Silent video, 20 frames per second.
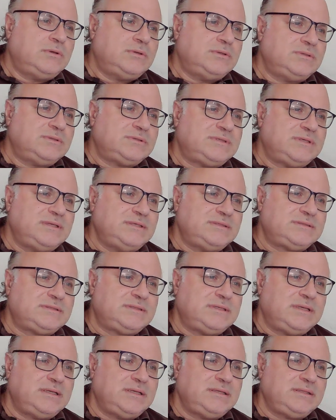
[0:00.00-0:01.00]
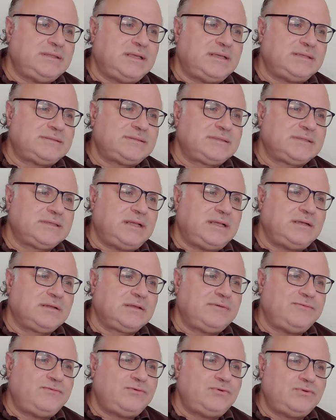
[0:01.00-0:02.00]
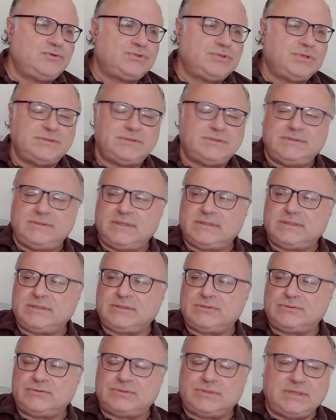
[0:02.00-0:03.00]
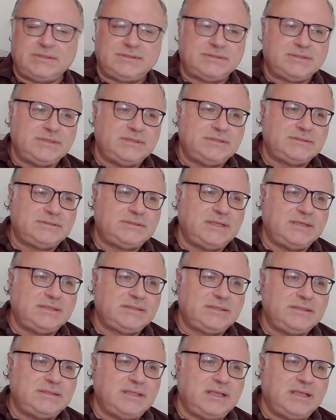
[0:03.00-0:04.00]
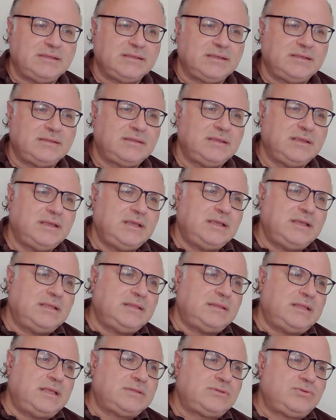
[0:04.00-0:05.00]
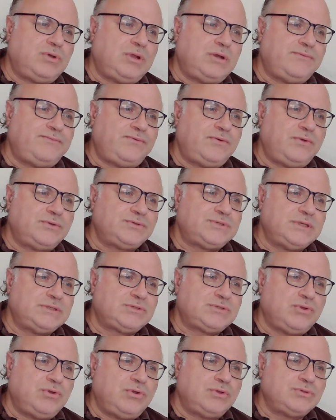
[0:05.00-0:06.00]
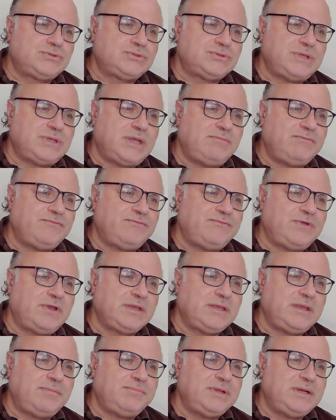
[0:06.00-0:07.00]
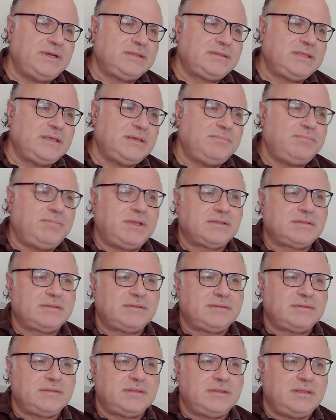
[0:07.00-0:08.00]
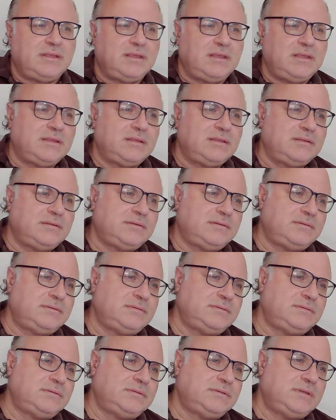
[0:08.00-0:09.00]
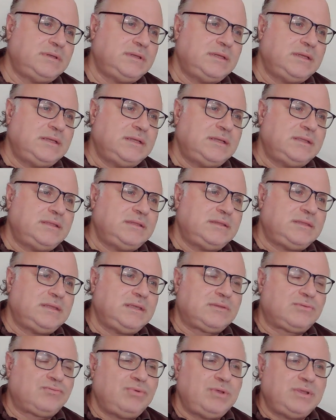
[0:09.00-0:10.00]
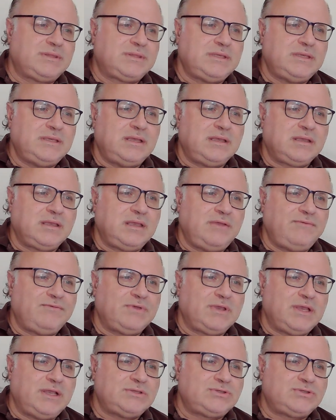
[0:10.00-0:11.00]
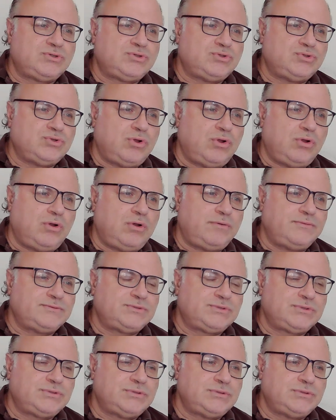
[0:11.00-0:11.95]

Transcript: since the Industrial Revolution, that is to say since 1900. Not all forces cause some variability, but the 20-year average shows